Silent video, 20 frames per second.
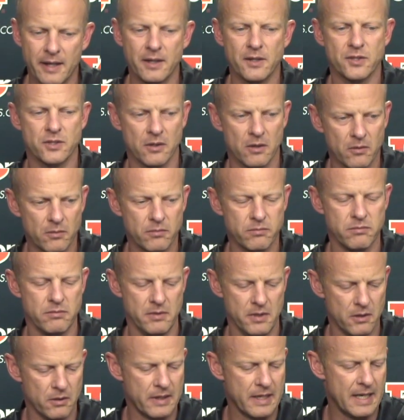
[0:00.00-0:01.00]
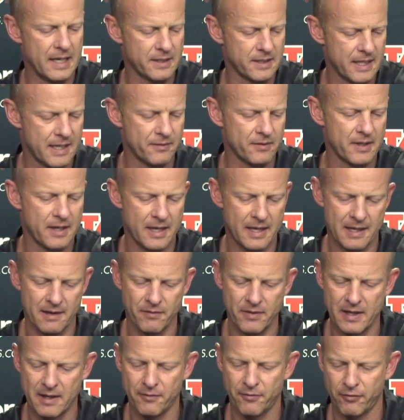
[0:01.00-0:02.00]
And so you know guys have to have
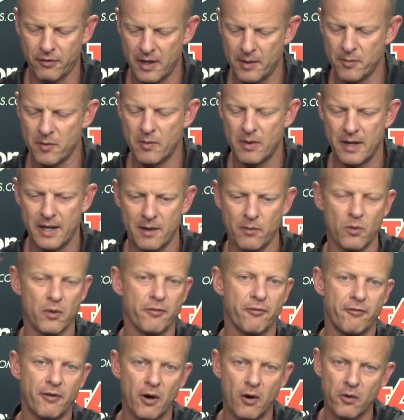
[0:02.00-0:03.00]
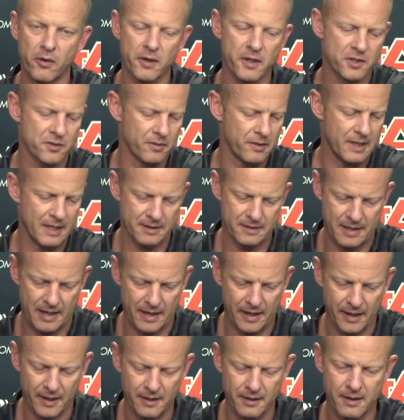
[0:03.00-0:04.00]
that frame of mind. We're focused. We're not
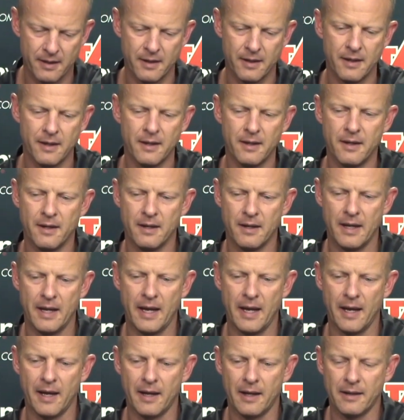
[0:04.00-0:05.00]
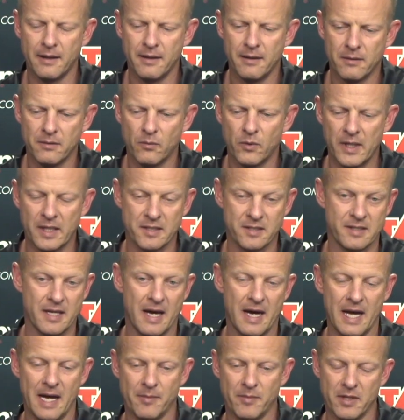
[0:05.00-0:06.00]
tight. And when it's
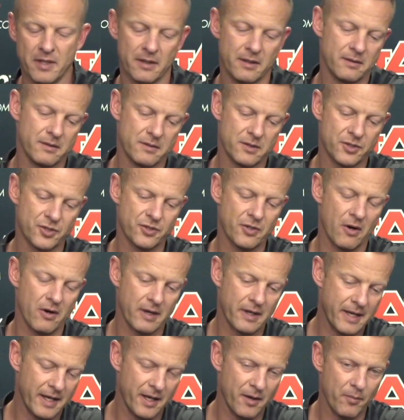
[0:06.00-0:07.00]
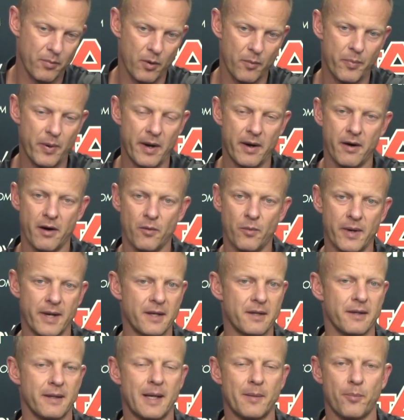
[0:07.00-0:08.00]
time to start getting prepared, we
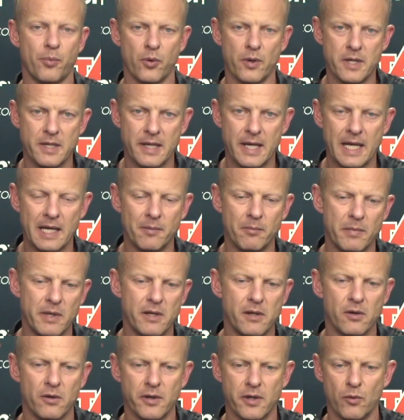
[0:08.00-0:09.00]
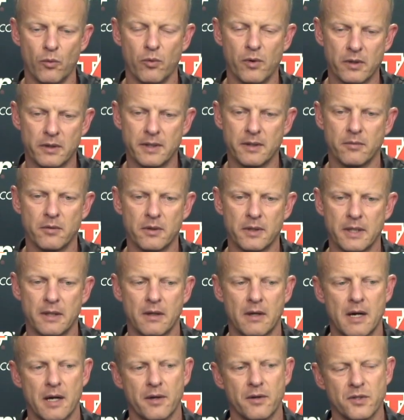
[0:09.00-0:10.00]
get to that pregame meal, you really, really
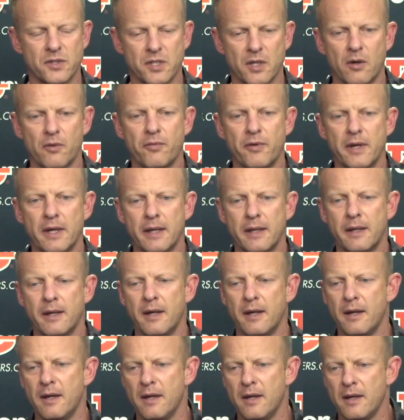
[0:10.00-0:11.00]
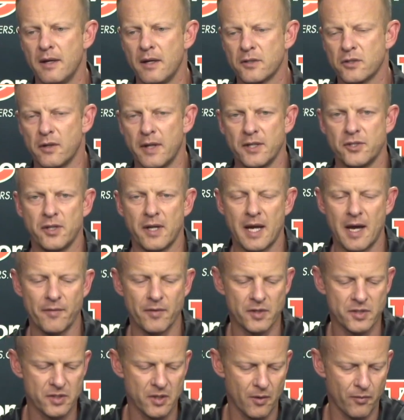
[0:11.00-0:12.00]
lock yourself in so that you have
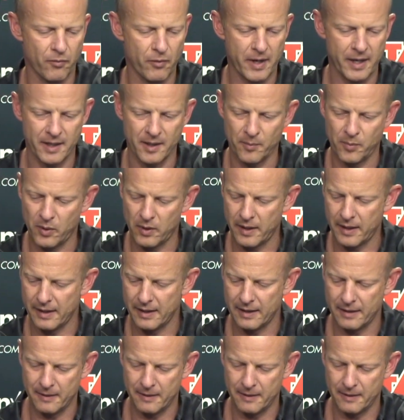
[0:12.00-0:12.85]
yourself ready to play.